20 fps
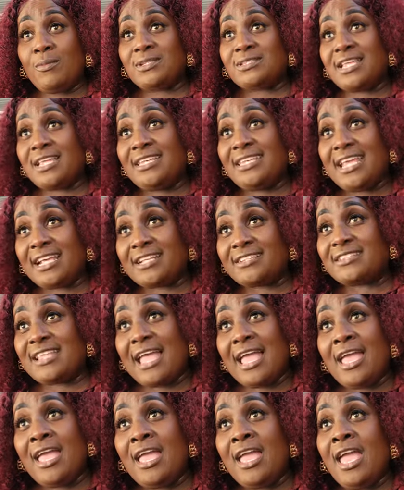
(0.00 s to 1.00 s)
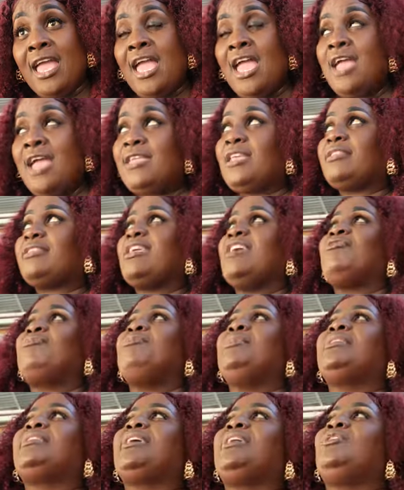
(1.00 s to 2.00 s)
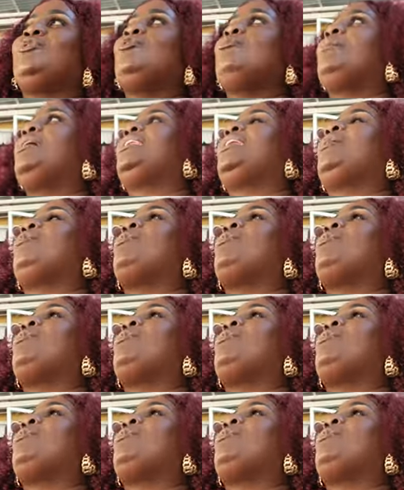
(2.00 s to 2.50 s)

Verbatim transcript: I said, next time. You see, if me said, the woman I